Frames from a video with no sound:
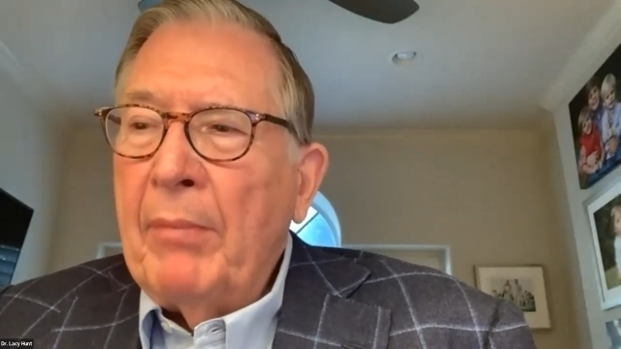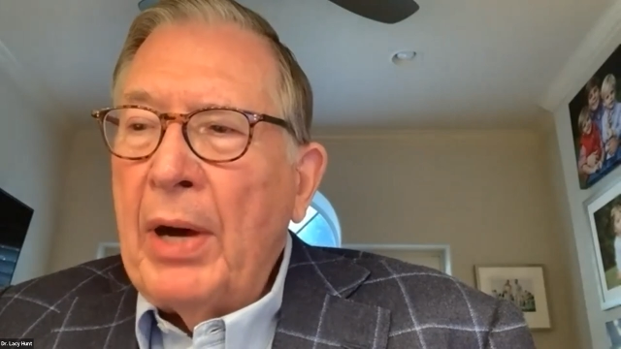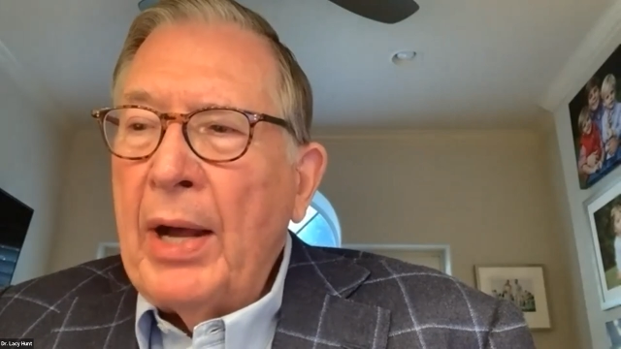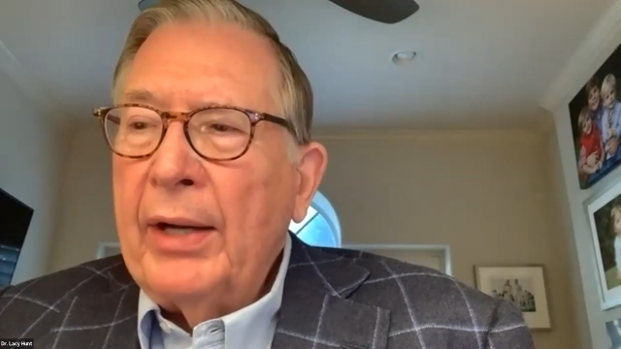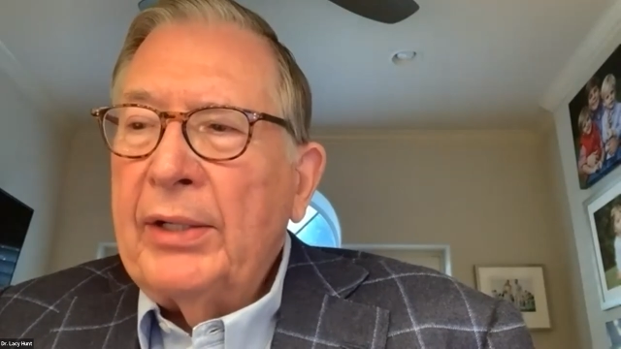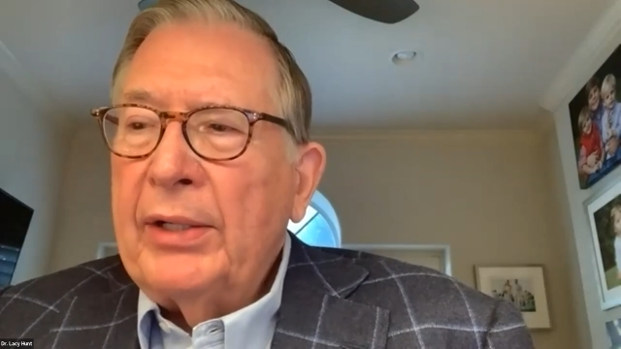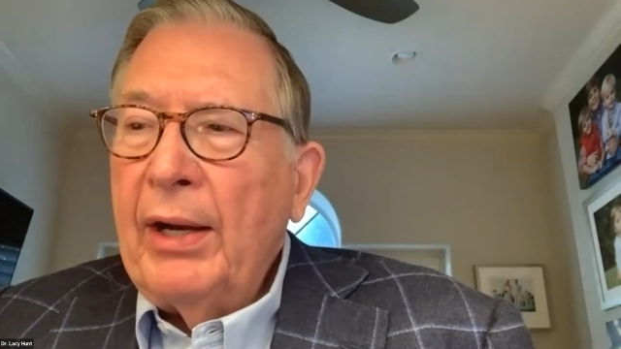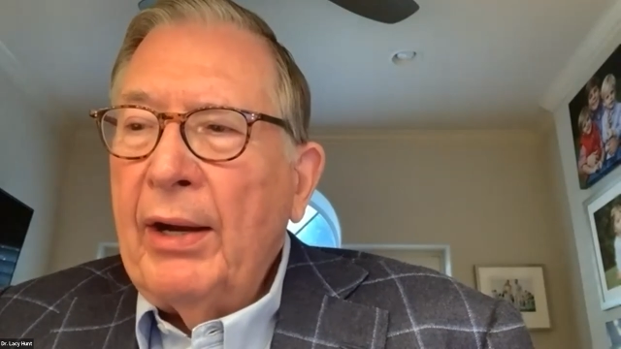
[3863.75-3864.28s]

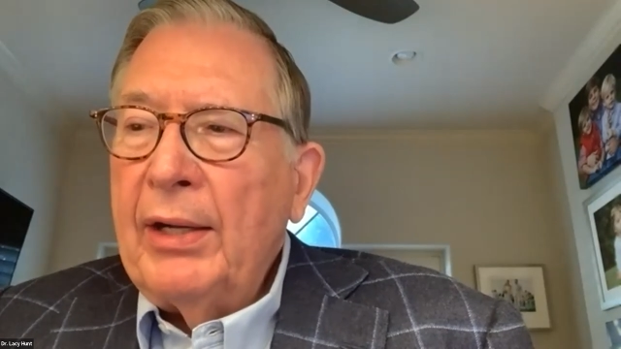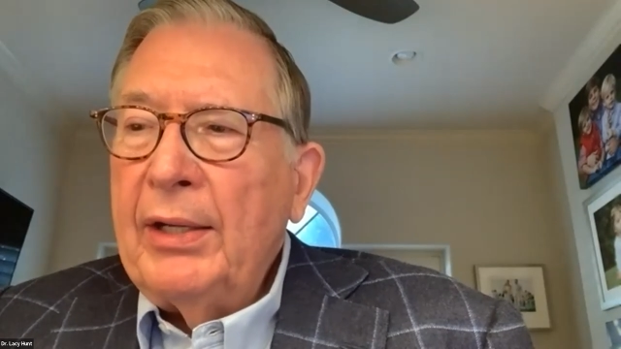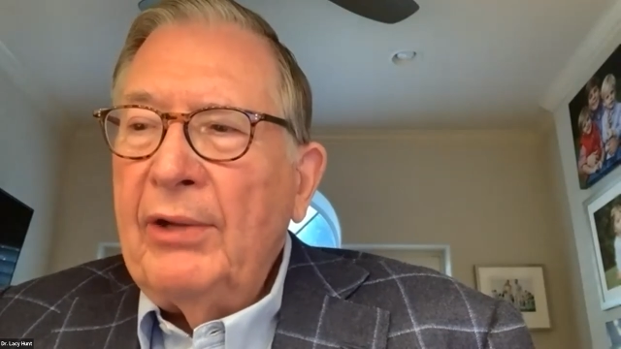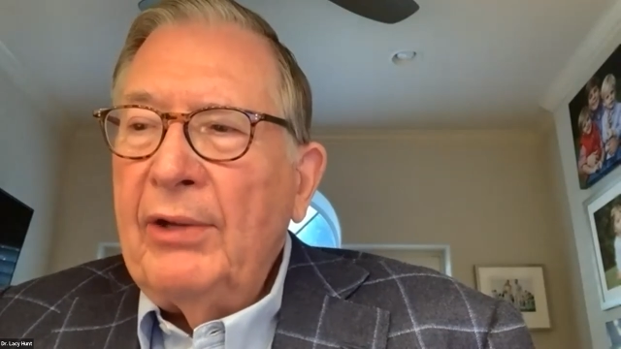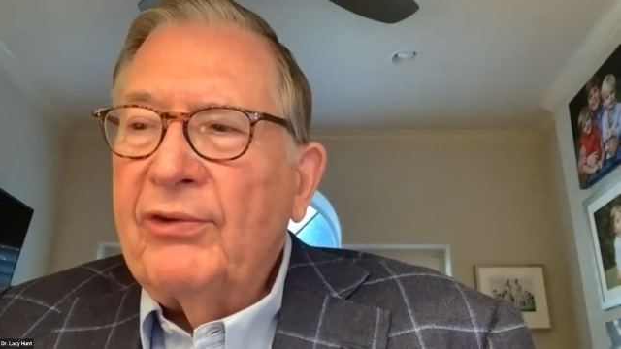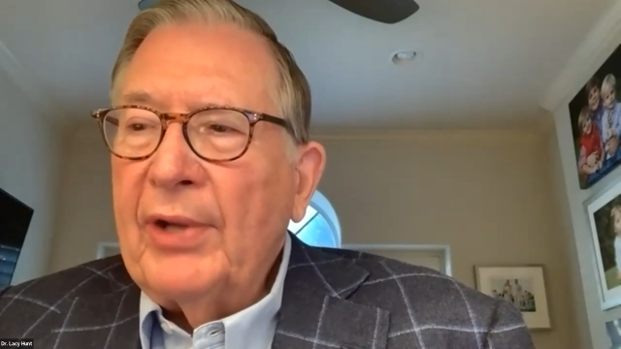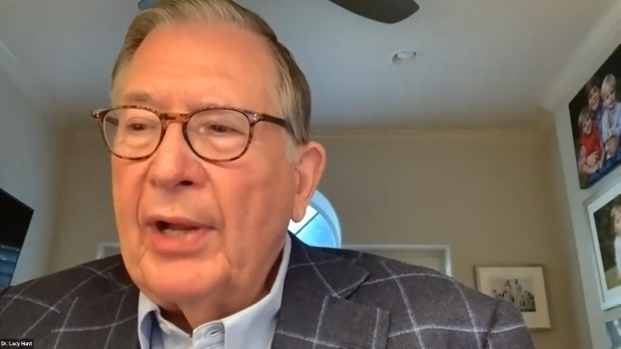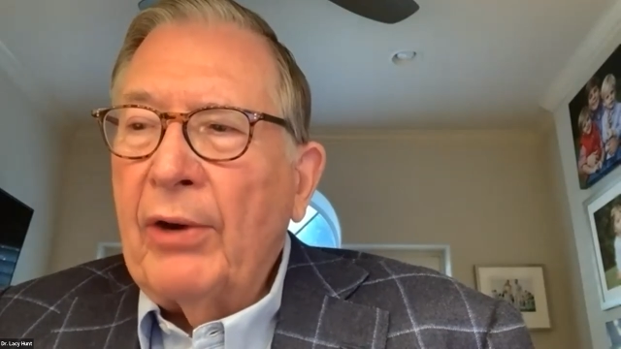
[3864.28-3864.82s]
monetary
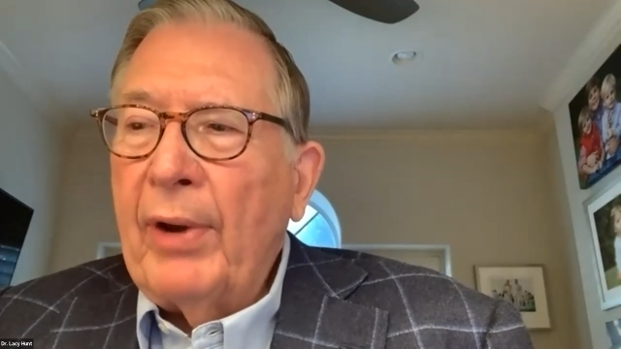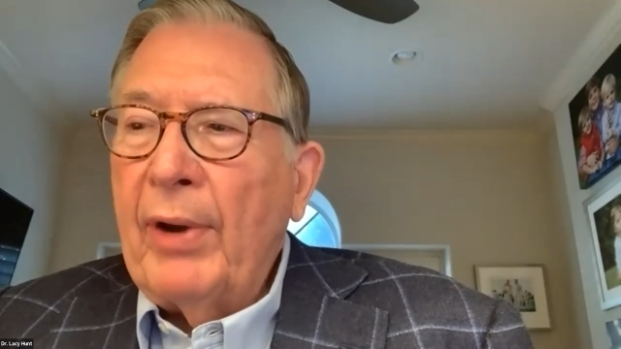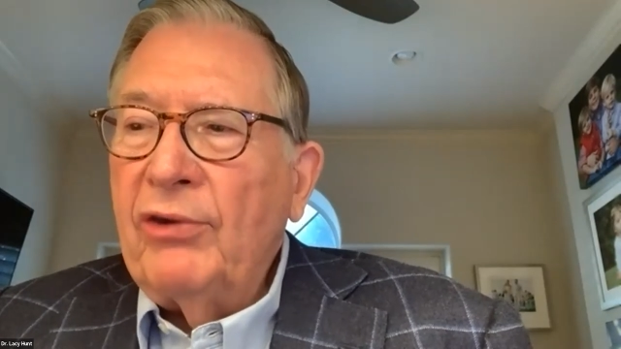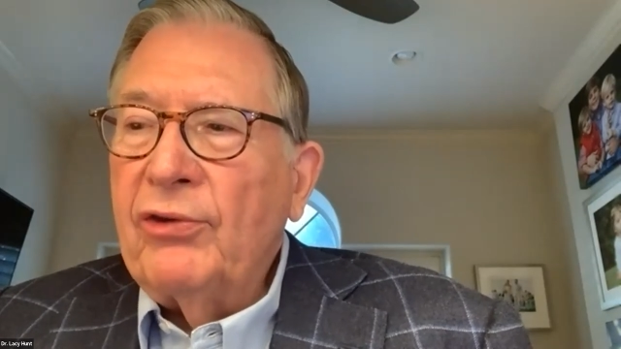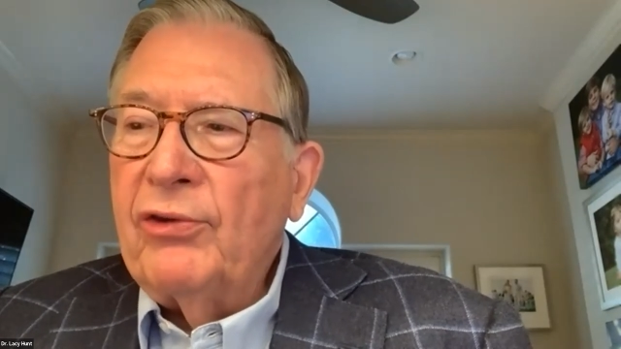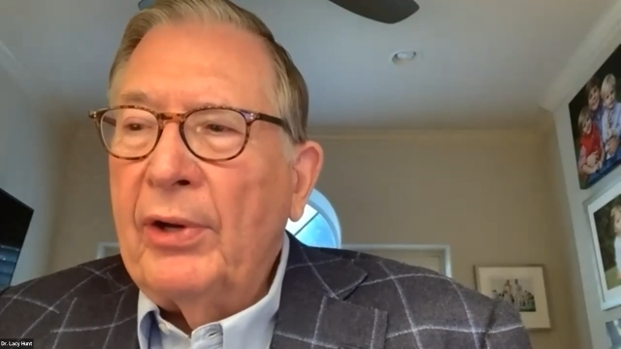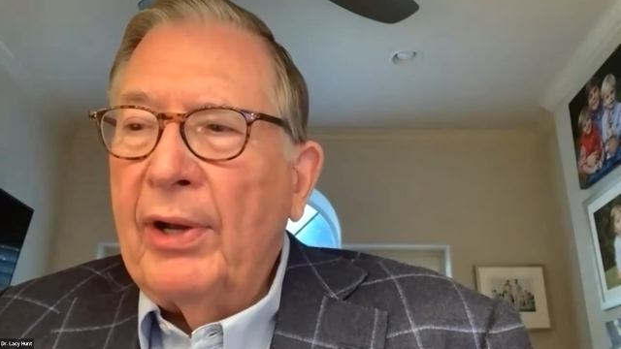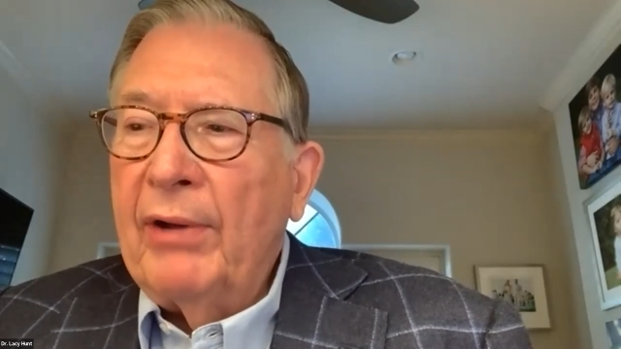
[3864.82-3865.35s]

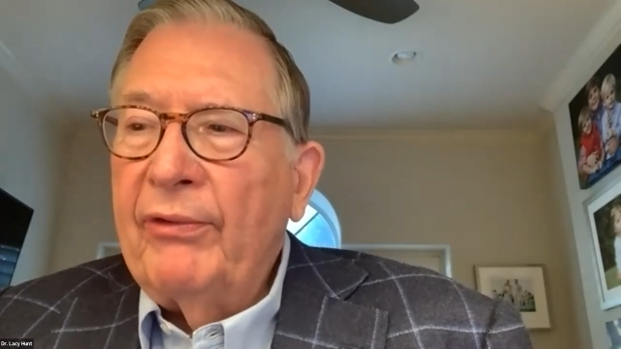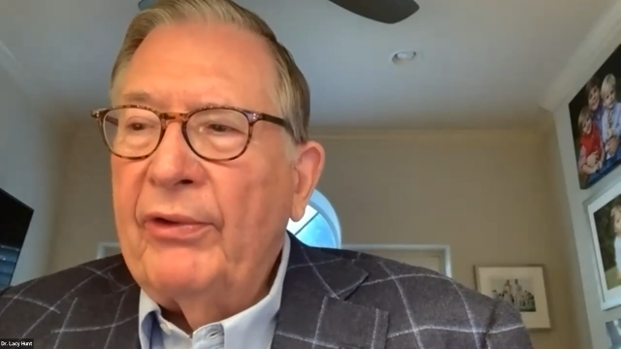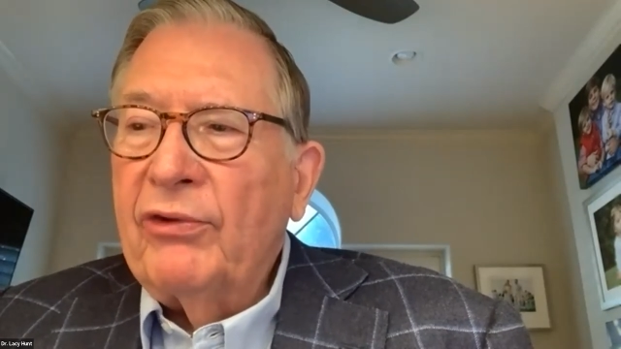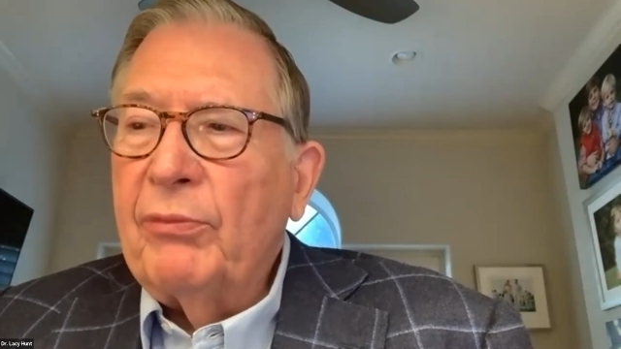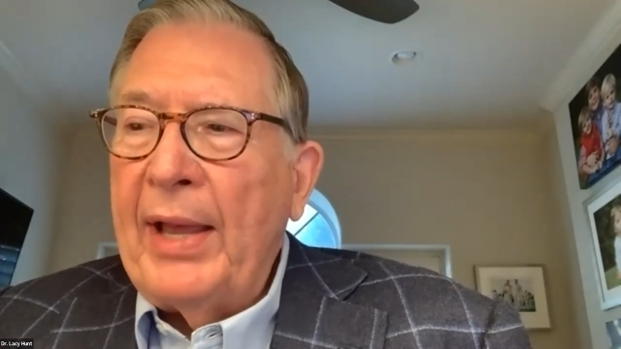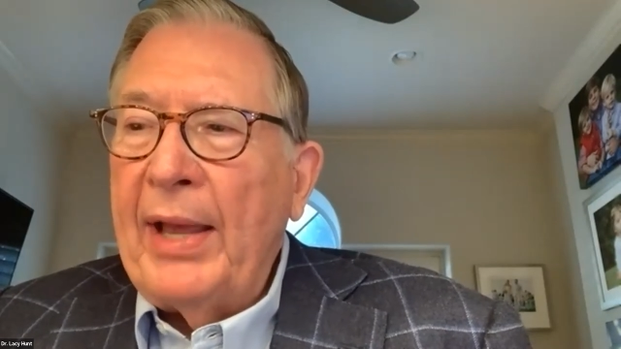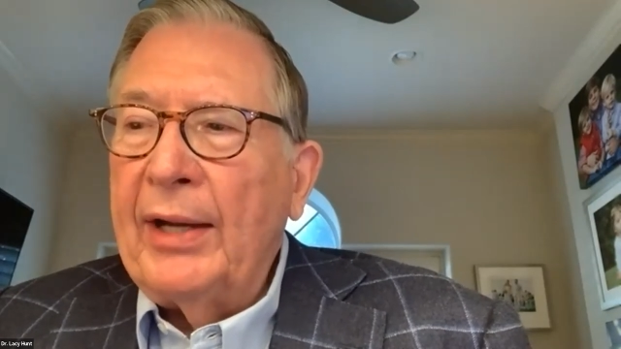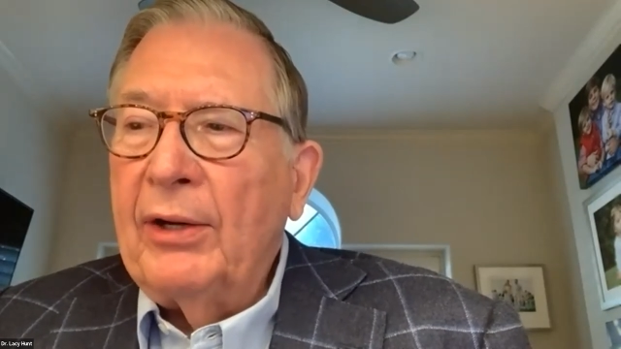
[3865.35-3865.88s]
deceleration of
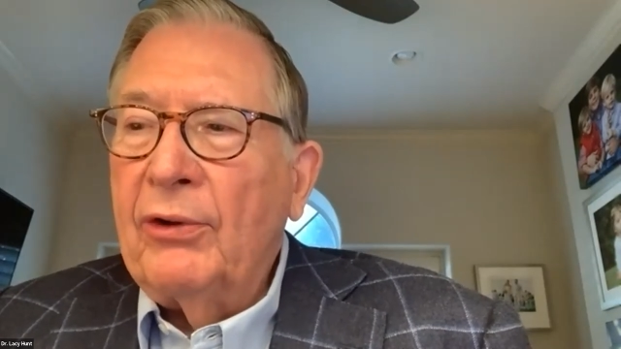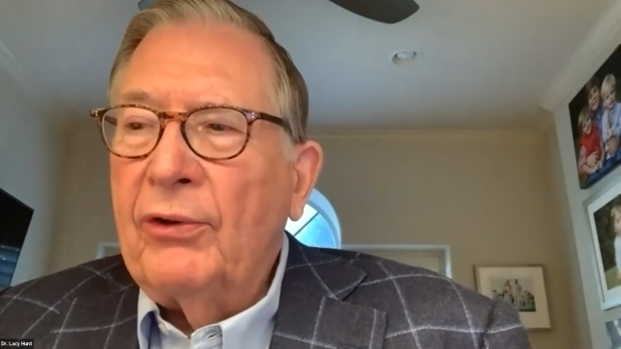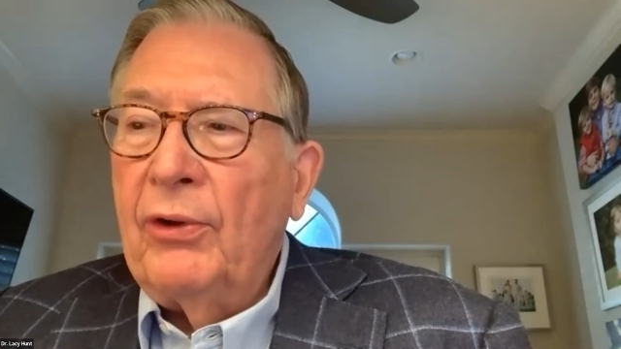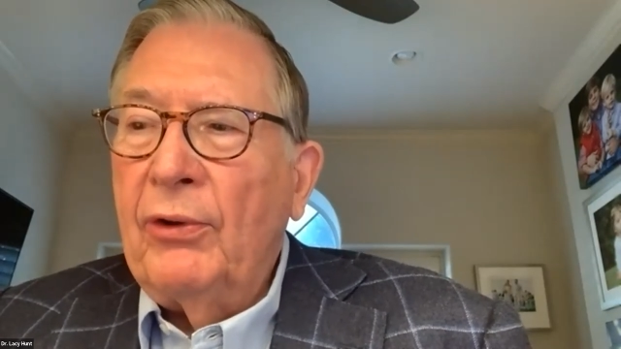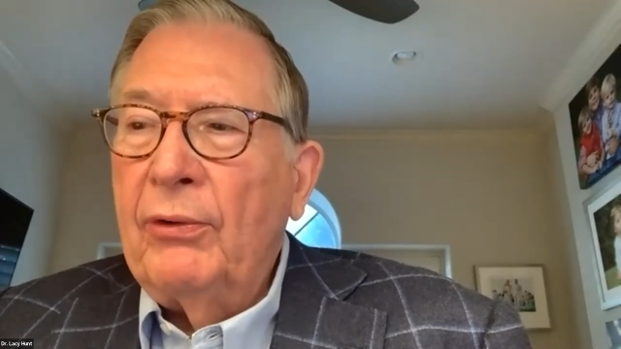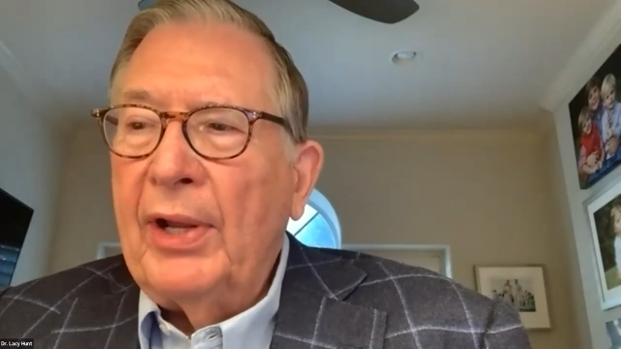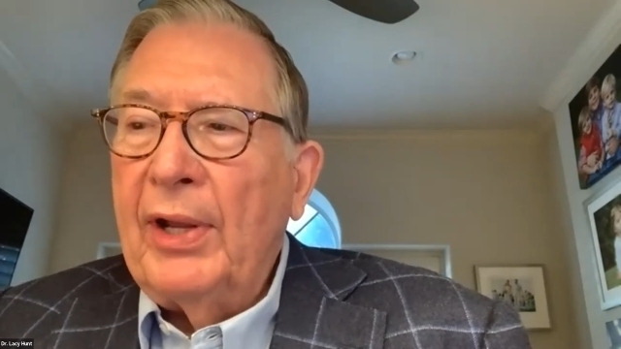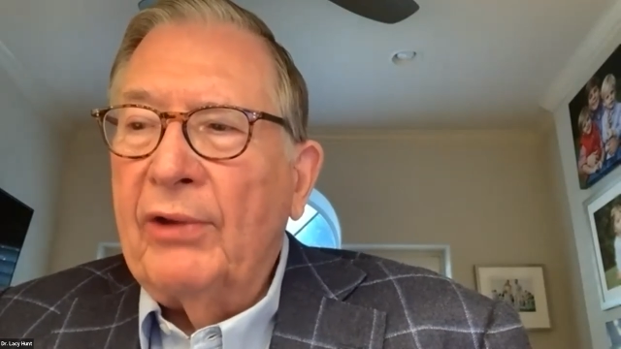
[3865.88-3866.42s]
this magnitude